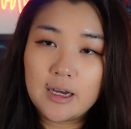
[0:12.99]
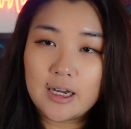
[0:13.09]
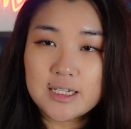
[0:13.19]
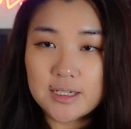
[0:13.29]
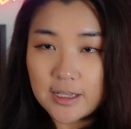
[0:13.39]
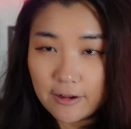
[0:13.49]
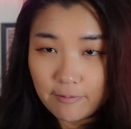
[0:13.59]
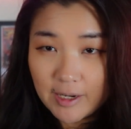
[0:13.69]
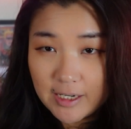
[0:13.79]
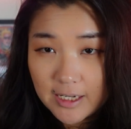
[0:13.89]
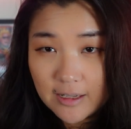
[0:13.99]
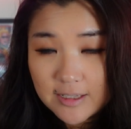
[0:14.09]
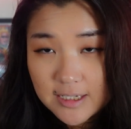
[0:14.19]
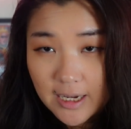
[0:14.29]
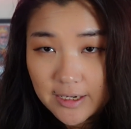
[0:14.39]
I still have my
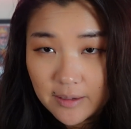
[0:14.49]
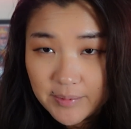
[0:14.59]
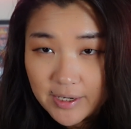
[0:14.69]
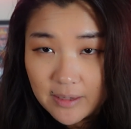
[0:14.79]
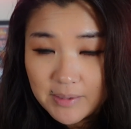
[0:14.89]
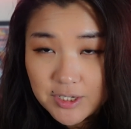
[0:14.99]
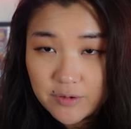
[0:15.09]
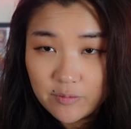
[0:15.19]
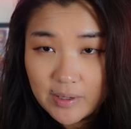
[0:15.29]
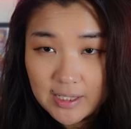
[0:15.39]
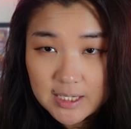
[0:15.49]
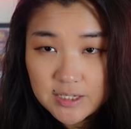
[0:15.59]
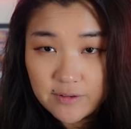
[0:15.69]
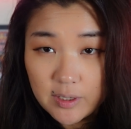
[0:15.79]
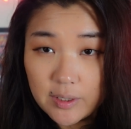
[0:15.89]
neon sign up that I mentioned from my
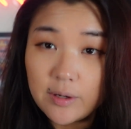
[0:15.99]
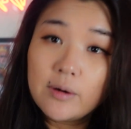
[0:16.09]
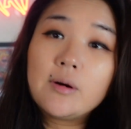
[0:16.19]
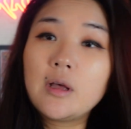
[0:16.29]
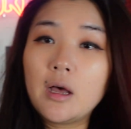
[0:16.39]
last video.